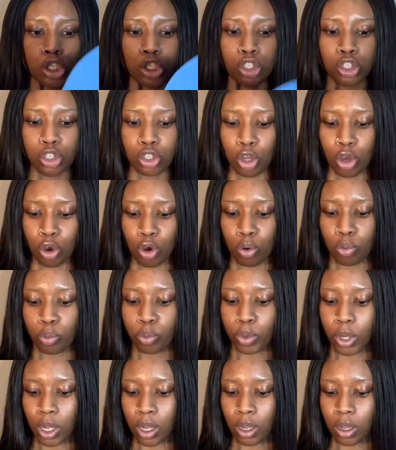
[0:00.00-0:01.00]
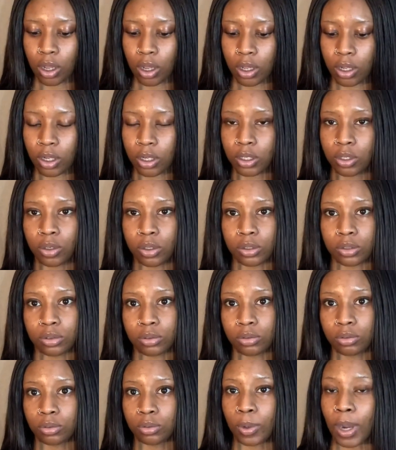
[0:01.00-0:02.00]
so
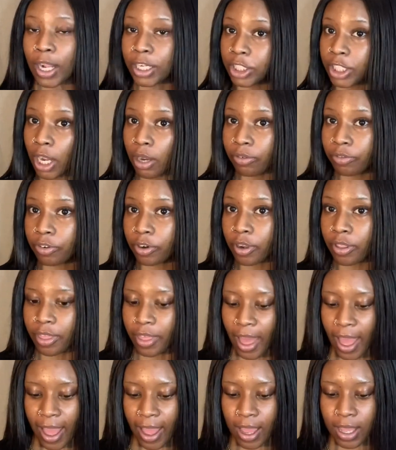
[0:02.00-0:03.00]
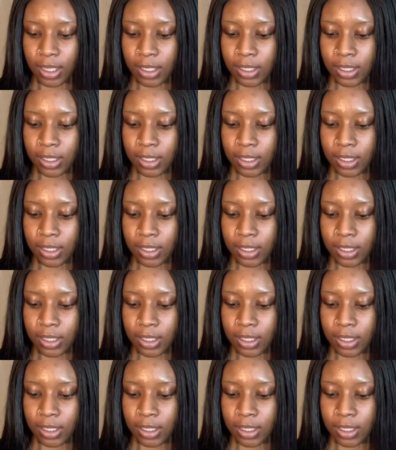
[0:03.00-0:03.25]
watch out for that